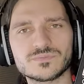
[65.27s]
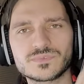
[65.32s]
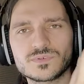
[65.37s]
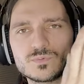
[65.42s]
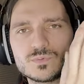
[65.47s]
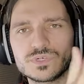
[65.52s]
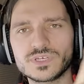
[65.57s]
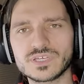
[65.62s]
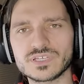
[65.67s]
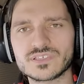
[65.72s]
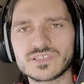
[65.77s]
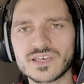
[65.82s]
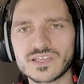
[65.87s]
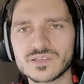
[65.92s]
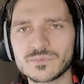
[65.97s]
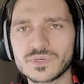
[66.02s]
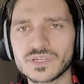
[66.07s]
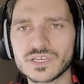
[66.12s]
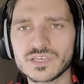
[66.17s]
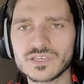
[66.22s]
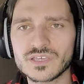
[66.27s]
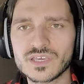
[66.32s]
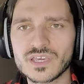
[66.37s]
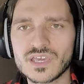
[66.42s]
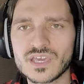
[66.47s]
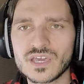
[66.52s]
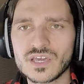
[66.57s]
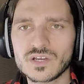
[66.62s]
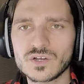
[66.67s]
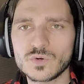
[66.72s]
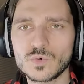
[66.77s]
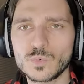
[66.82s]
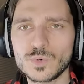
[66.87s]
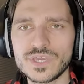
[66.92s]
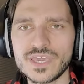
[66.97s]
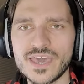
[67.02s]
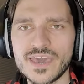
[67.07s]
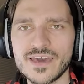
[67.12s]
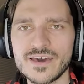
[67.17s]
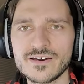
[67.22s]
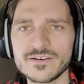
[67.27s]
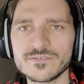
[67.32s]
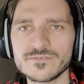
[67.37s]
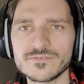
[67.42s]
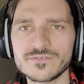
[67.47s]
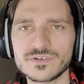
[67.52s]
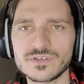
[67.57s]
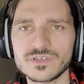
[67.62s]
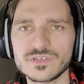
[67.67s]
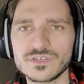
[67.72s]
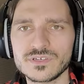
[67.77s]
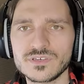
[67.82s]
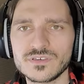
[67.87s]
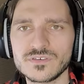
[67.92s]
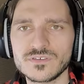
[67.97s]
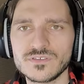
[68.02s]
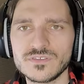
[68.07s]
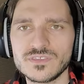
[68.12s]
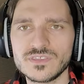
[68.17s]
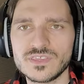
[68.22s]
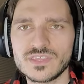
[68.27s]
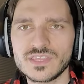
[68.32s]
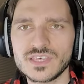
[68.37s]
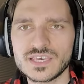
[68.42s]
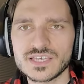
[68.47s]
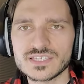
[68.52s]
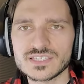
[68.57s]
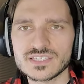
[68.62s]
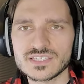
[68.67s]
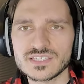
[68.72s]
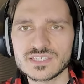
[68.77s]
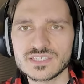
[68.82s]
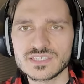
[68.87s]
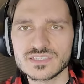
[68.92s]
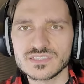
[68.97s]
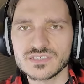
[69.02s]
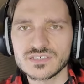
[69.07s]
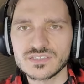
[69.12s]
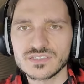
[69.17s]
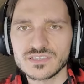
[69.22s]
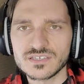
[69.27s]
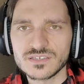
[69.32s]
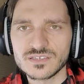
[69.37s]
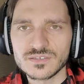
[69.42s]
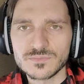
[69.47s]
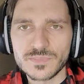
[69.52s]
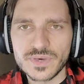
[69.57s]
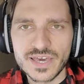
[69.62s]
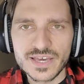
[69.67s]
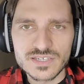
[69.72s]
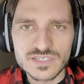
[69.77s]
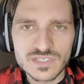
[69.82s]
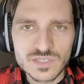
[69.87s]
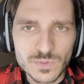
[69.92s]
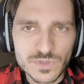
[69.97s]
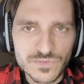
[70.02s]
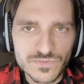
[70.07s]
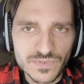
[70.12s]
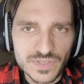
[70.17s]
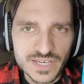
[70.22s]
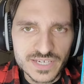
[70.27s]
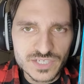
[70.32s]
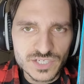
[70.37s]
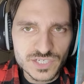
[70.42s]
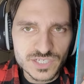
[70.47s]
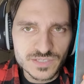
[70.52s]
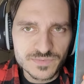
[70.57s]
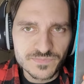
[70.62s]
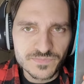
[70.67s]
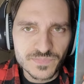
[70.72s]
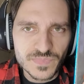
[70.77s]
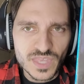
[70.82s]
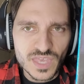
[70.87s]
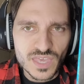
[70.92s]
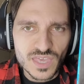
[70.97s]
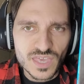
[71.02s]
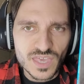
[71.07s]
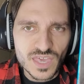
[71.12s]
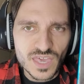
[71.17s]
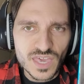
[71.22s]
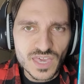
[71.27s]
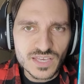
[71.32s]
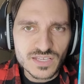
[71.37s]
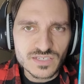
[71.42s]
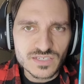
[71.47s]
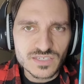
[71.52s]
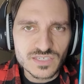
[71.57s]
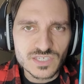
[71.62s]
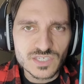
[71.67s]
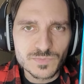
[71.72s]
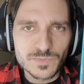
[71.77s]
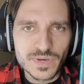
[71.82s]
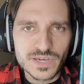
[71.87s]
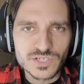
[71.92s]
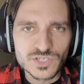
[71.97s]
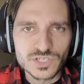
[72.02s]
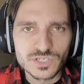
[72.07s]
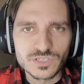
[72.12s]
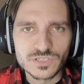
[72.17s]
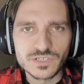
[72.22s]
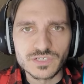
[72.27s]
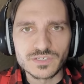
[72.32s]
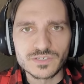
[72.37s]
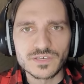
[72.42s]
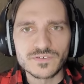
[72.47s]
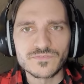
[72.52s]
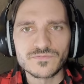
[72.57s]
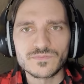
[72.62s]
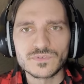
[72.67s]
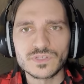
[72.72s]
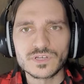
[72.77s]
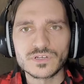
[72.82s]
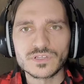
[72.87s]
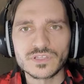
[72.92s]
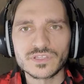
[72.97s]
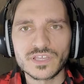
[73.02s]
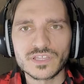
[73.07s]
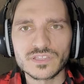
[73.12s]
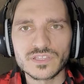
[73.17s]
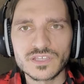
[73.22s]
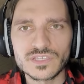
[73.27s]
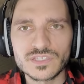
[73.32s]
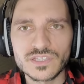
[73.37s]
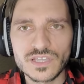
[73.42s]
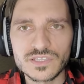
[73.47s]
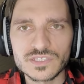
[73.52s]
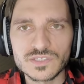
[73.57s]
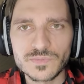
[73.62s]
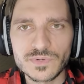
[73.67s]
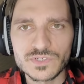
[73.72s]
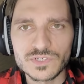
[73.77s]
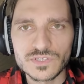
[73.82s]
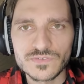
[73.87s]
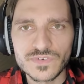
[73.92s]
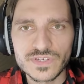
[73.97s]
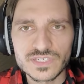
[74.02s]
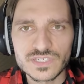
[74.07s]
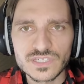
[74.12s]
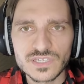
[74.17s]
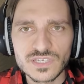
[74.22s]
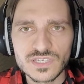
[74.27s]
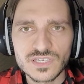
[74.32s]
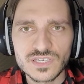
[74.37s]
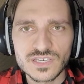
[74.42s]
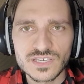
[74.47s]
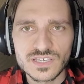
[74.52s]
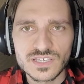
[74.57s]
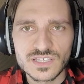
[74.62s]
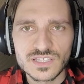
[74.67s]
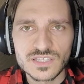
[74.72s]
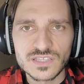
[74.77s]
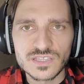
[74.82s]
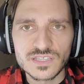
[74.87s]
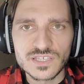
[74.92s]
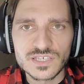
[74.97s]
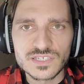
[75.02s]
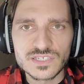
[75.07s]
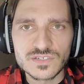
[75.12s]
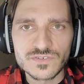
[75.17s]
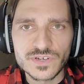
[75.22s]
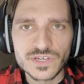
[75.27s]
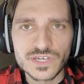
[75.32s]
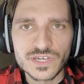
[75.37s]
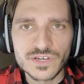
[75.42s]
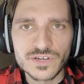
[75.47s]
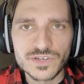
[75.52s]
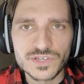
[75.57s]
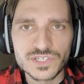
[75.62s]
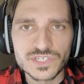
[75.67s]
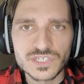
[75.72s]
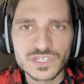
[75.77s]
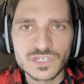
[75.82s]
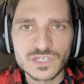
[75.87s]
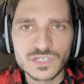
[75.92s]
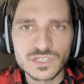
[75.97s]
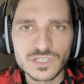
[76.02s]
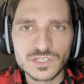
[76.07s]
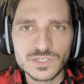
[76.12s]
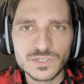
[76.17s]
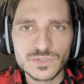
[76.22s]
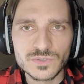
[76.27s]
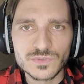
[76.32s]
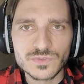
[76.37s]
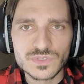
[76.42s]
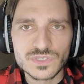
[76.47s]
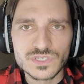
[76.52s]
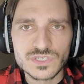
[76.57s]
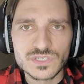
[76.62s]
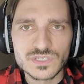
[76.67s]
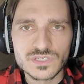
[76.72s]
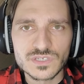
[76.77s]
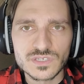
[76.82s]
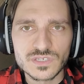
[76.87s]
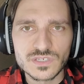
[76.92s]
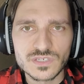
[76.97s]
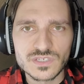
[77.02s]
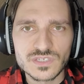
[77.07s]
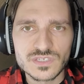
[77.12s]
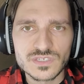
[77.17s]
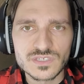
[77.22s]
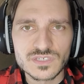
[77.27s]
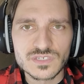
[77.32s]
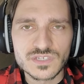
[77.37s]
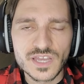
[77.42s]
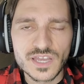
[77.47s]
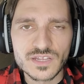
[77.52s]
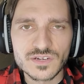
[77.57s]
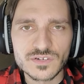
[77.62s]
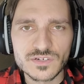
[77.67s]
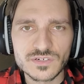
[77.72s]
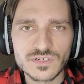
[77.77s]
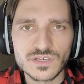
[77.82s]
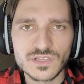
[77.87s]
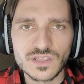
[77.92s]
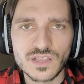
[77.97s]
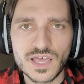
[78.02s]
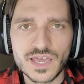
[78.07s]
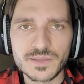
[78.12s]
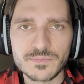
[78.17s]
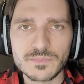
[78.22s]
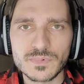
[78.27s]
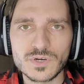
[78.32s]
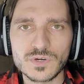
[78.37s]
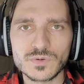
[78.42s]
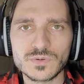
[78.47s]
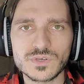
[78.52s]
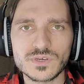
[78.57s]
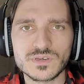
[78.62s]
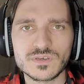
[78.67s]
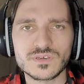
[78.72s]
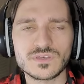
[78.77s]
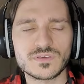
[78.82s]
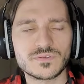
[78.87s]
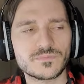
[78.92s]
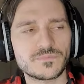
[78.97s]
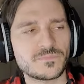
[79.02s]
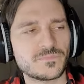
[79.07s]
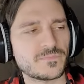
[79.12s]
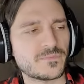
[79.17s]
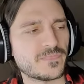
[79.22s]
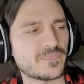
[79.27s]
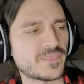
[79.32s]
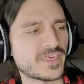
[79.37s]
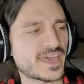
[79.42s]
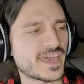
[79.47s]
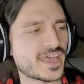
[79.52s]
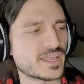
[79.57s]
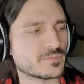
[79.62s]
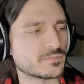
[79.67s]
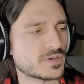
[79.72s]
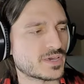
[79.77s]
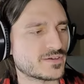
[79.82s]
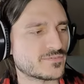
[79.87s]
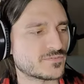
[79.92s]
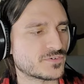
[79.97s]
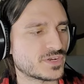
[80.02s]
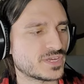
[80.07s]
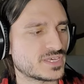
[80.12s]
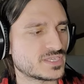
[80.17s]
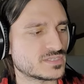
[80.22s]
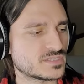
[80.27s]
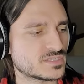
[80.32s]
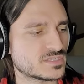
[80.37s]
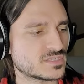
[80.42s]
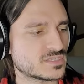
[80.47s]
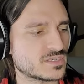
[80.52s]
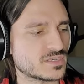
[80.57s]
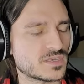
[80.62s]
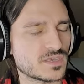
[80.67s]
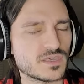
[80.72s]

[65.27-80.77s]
we'll get to that in a minute, we have this. Past the reflection, eight special, no, not, not the special effects. This right here includes standard light mode. That, my friends,